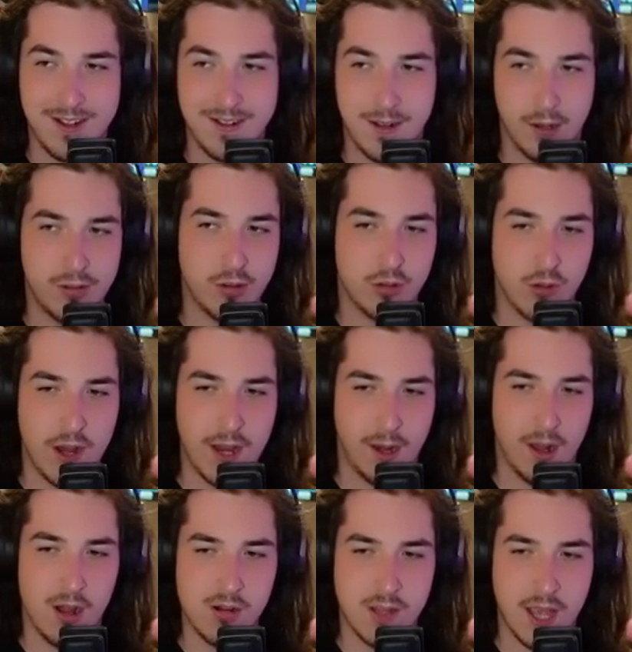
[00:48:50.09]
This is great.
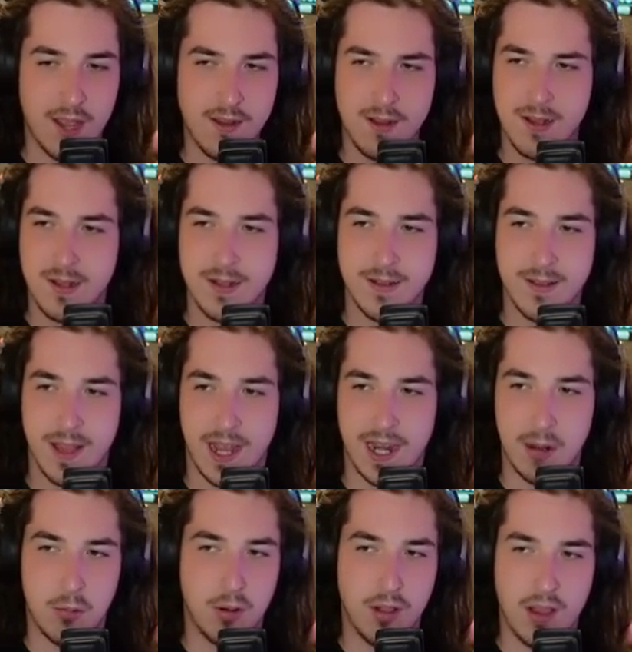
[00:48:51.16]
Okay. And
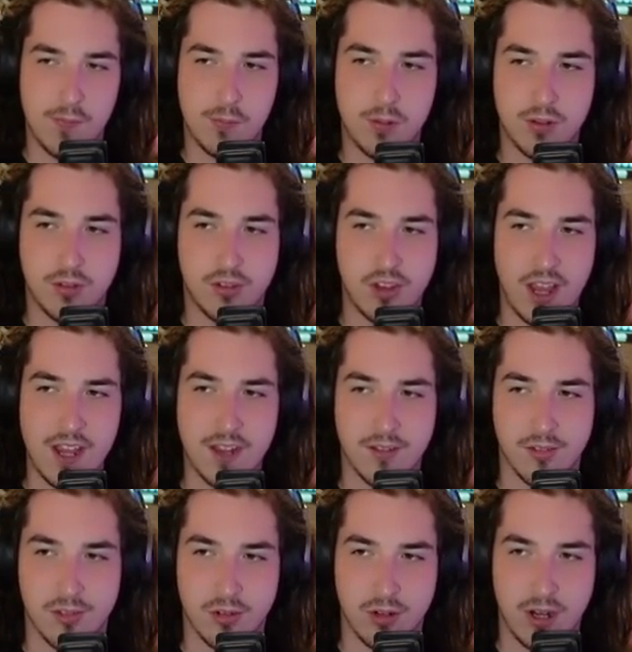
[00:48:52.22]
then we're left with
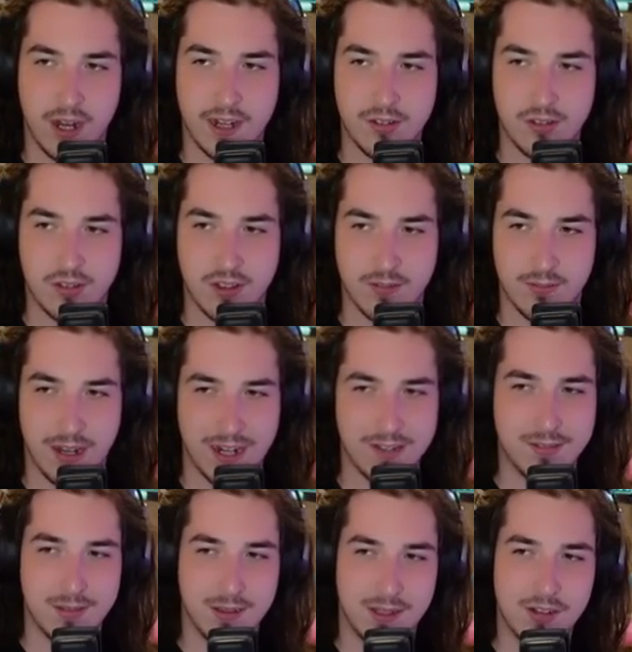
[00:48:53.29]
Saiyans, or I
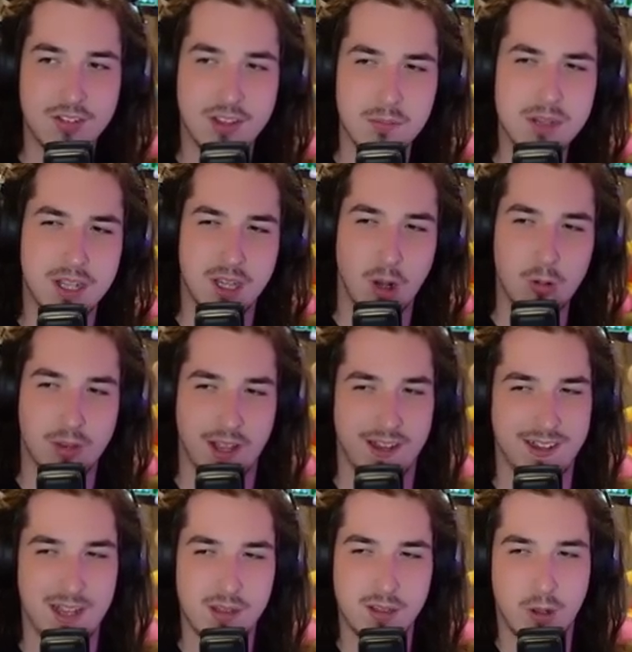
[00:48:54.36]
guess give me Goten.
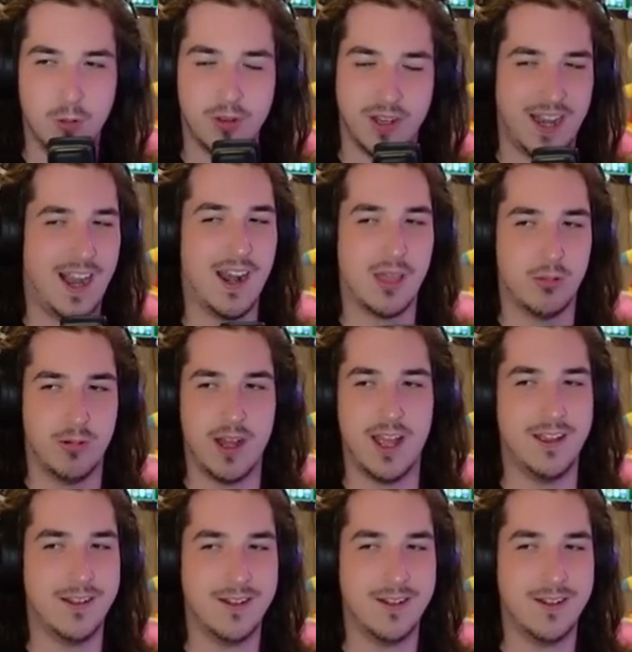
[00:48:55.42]
Get Goten out of the way.